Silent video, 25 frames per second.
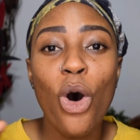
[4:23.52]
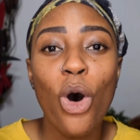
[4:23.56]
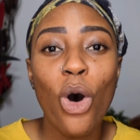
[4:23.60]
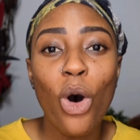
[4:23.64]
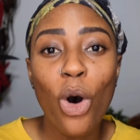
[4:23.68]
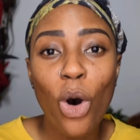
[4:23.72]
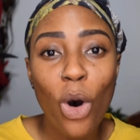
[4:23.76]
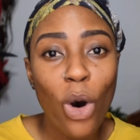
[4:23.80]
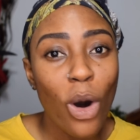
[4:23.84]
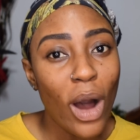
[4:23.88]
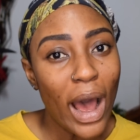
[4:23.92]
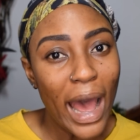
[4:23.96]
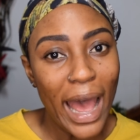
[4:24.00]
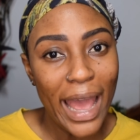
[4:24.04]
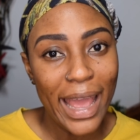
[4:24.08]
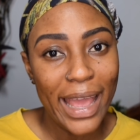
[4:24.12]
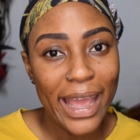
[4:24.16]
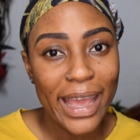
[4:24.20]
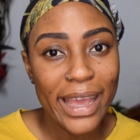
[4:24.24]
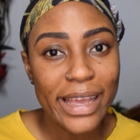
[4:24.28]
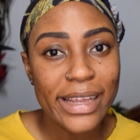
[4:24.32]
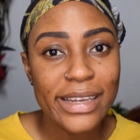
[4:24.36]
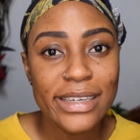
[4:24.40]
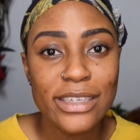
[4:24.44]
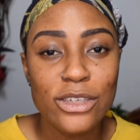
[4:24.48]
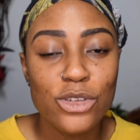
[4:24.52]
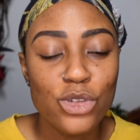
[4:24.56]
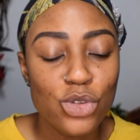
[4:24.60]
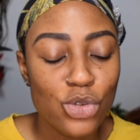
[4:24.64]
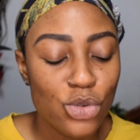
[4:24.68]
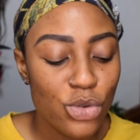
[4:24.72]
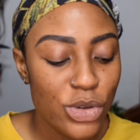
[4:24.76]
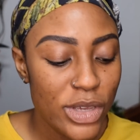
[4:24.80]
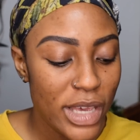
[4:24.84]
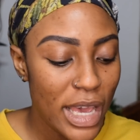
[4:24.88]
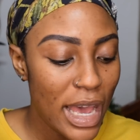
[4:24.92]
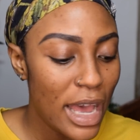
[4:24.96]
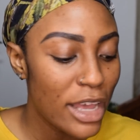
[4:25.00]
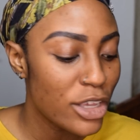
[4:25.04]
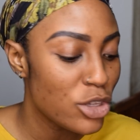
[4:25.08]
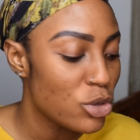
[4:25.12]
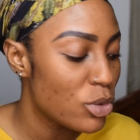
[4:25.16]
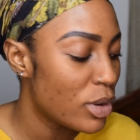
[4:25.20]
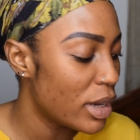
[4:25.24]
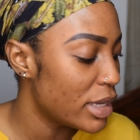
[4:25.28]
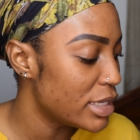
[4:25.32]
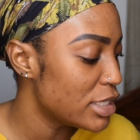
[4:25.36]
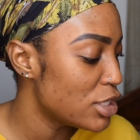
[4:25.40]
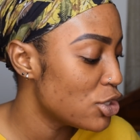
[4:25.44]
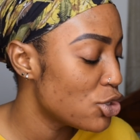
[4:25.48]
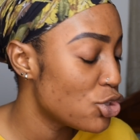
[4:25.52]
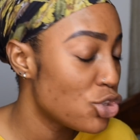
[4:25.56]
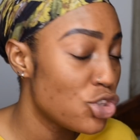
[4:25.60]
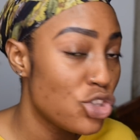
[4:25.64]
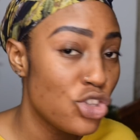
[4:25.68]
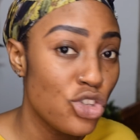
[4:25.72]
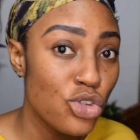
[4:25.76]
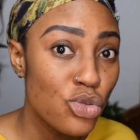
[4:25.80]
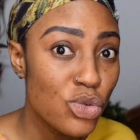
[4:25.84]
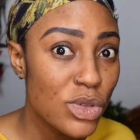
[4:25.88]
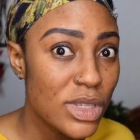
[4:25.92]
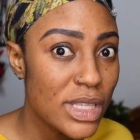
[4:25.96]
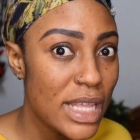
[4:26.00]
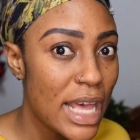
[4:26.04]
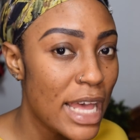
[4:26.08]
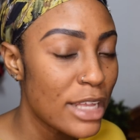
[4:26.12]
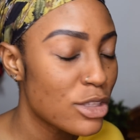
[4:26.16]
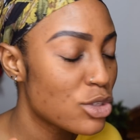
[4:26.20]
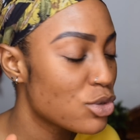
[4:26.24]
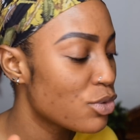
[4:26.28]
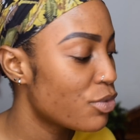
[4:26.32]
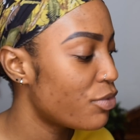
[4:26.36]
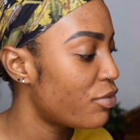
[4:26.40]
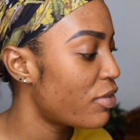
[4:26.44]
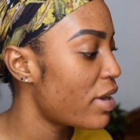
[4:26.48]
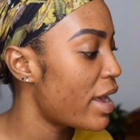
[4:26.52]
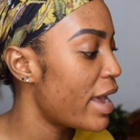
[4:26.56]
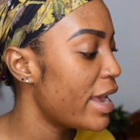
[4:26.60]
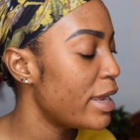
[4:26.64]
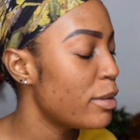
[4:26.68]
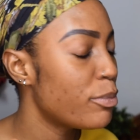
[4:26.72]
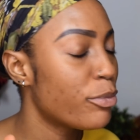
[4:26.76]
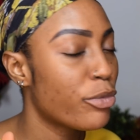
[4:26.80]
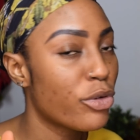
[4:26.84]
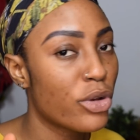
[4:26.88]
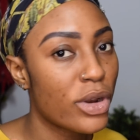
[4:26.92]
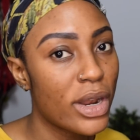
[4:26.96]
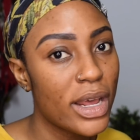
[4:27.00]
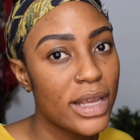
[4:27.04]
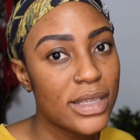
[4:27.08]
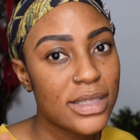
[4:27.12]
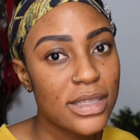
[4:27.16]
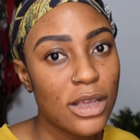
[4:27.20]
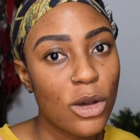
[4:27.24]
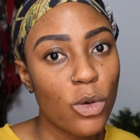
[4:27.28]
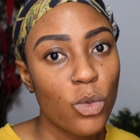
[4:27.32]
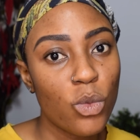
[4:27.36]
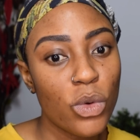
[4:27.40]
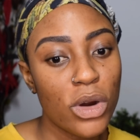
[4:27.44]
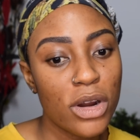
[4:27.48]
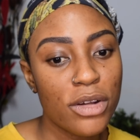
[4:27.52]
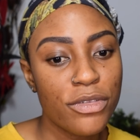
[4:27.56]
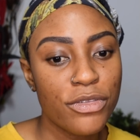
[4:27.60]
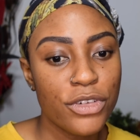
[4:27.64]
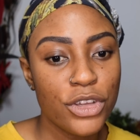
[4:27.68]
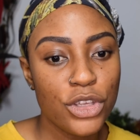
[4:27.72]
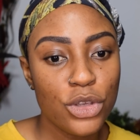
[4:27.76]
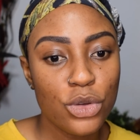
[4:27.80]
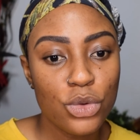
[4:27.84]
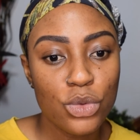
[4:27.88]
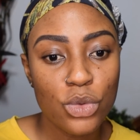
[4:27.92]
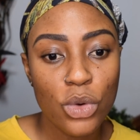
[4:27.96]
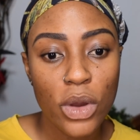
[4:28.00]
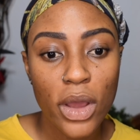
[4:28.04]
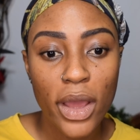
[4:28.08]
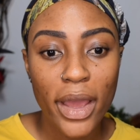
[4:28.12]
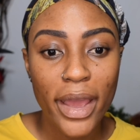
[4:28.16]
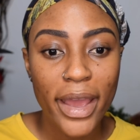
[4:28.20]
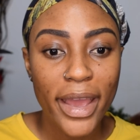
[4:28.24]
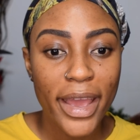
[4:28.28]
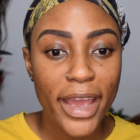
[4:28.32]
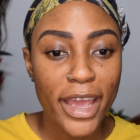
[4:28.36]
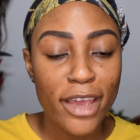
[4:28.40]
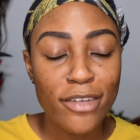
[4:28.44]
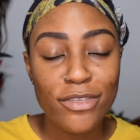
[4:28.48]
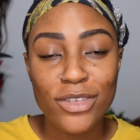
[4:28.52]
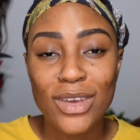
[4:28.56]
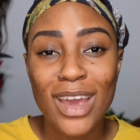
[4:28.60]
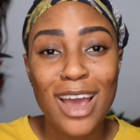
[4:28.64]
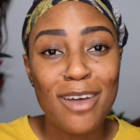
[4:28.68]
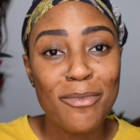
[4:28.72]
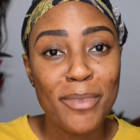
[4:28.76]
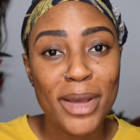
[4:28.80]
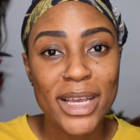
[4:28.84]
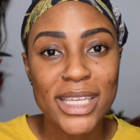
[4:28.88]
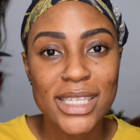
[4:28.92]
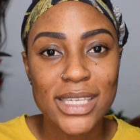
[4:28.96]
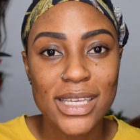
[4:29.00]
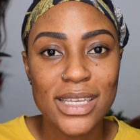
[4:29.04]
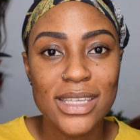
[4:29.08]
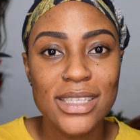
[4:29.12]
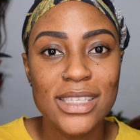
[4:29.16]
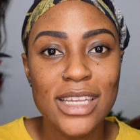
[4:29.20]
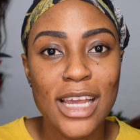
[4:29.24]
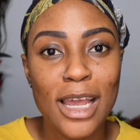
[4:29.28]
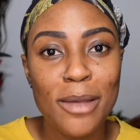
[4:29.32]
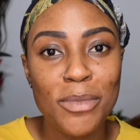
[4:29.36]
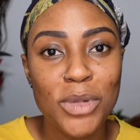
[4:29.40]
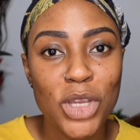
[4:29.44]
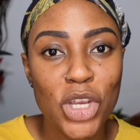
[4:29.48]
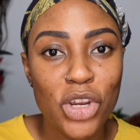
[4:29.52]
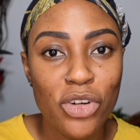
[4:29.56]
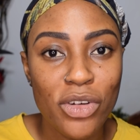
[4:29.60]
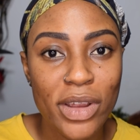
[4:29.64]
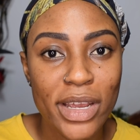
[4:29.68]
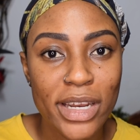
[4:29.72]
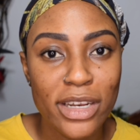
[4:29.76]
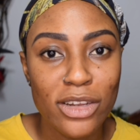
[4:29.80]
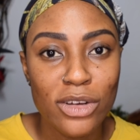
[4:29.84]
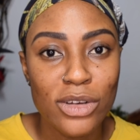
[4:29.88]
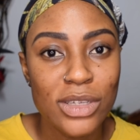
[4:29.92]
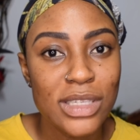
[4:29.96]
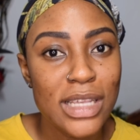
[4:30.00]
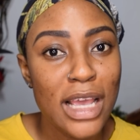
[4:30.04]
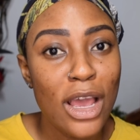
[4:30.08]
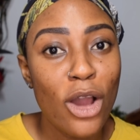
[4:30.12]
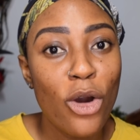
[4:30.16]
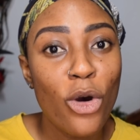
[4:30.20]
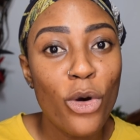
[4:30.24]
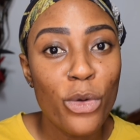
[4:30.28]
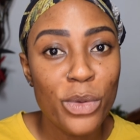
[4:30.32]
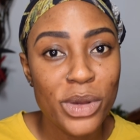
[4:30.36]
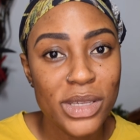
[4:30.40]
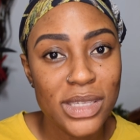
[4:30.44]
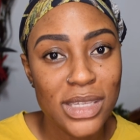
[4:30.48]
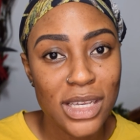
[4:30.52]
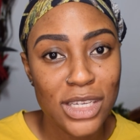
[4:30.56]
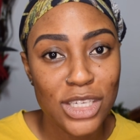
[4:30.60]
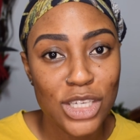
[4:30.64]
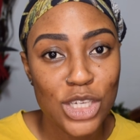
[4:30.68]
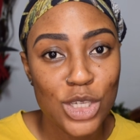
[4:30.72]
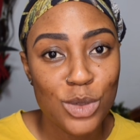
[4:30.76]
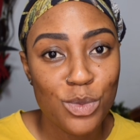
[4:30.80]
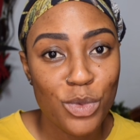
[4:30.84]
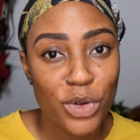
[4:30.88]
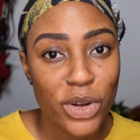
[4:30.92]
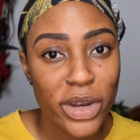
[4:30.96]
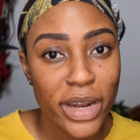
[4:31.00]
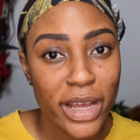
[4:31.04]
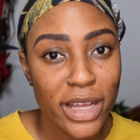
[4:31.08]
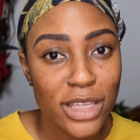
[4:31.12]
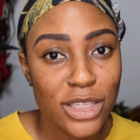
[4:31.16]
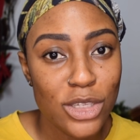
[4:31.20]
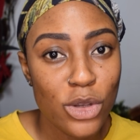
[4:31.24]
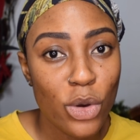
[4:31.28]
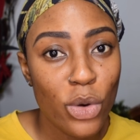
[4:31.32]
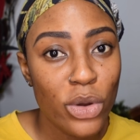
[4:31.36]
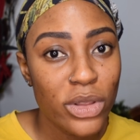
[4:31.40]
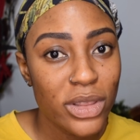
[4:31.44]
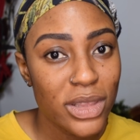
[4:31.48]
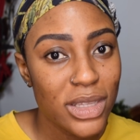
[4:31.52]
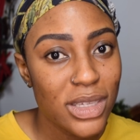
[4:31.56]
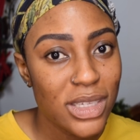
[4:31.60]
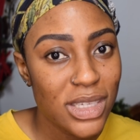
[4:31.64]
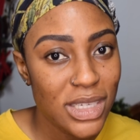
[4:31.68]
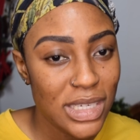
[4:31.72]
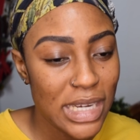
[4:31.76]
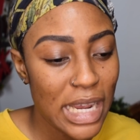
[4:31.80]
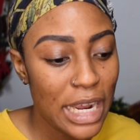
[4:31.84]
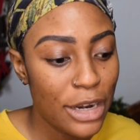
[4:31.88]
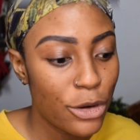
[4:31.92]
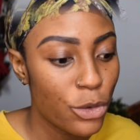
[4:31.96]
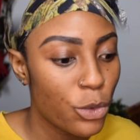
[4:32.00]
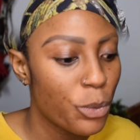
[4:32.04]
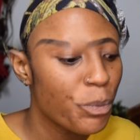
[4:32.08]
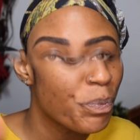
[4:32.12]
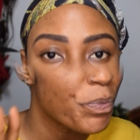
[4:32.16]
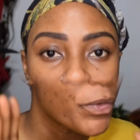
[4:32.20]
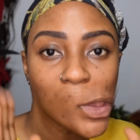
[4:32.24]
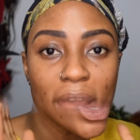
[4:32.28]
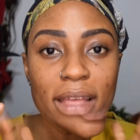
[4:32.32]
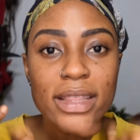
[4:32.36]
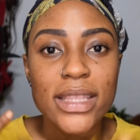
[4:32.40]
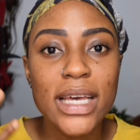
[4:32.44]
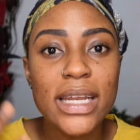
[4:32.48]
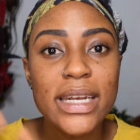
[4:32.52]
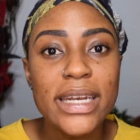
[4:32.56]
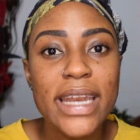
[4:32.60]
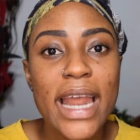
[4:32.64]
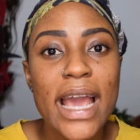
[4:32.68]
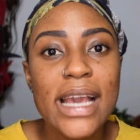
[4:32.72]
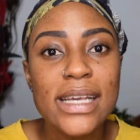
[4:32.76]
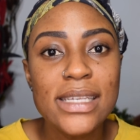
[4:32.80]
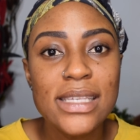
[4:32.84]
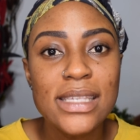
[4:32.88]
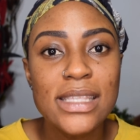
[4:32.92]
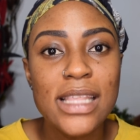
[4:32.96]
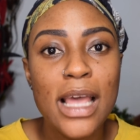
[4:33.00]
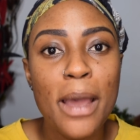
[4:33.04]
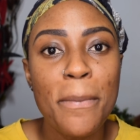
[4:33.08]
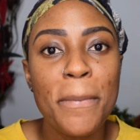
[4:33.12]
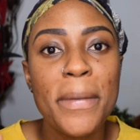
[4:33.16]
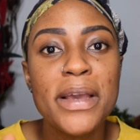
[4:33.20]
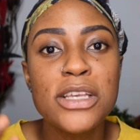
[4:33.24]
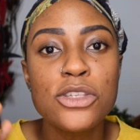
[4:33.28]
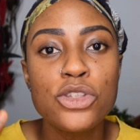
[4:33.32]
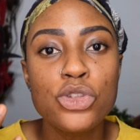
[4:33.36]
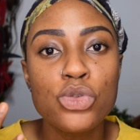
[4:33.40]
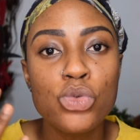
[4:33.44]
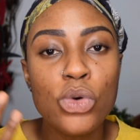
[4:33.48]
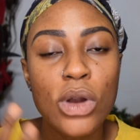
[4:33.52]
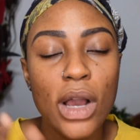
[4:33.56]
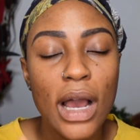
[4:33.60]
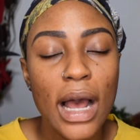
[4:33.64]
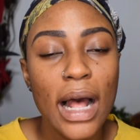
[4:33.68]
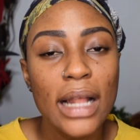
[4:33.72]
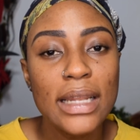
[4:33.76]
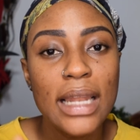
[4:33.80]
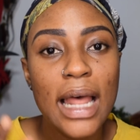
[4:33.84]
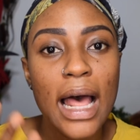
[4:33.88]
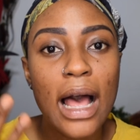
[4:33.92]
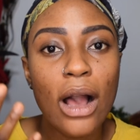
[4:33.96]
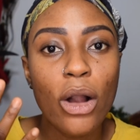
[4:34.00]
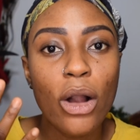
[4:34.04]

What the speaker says: or high-end. So yeah, you can just use that to find products that work for you. If you have my skin type, great, because I always suggest products on this channel. The next step is to color